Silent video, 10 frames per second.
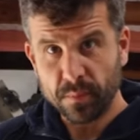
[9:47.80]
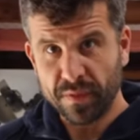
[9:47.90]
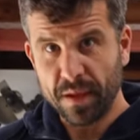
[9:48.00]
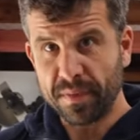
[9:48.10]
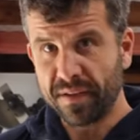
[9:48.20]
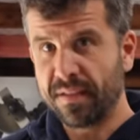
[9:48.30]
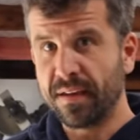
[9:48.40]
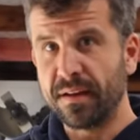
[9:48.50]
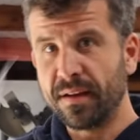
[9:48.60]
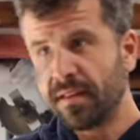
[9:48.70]
with that being
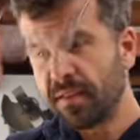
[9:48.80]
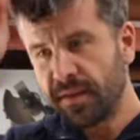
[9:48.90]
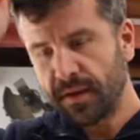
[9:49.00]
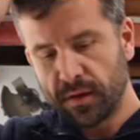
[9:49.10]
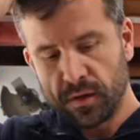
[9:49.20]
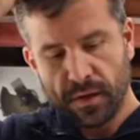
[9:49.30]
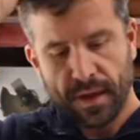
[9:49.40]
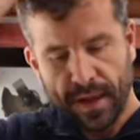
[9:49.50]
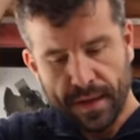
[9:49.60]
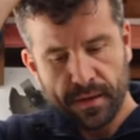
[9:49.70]
said, let's take a look
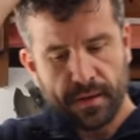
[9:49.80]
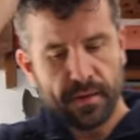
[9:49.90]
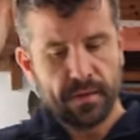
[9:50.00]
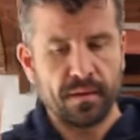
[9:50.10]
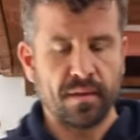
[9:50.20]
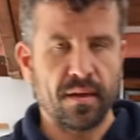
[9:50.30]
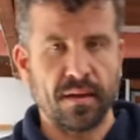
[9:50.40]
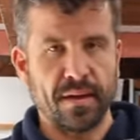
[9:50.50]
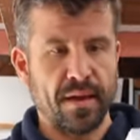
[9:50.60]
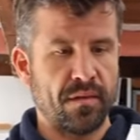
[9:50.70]
at
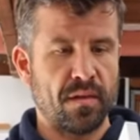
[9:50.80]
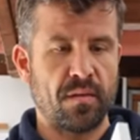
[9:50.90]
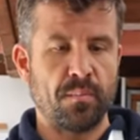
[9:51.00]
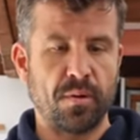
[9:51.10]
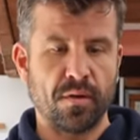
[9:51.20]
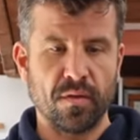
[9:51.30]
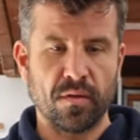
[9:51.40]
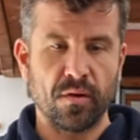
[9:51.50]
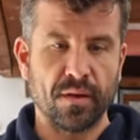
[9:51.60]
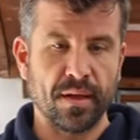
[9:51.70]
exactly how these boxes
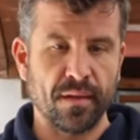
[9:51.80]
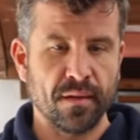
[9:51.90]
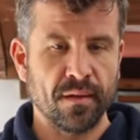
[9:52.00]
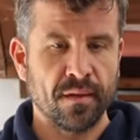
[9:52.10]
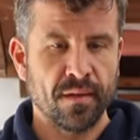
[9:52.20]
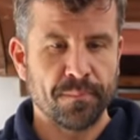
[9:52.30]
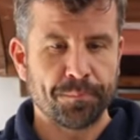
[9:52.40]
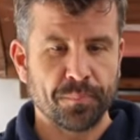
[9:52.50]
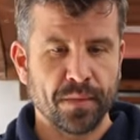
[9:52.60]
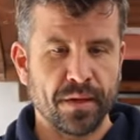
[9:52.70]
go together.
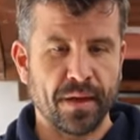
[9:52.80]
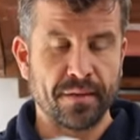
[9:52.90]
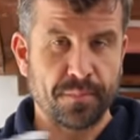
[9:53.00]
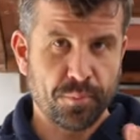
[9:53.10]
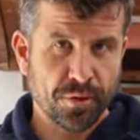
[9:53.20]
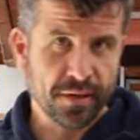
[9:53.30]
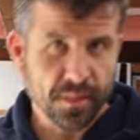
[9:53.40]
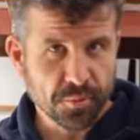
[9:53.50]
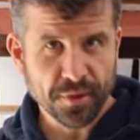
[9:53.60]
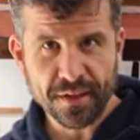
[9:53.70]
I put a
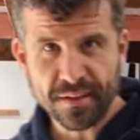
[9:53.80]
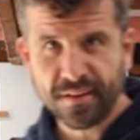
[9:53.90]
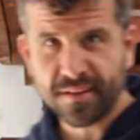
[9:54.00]
couple together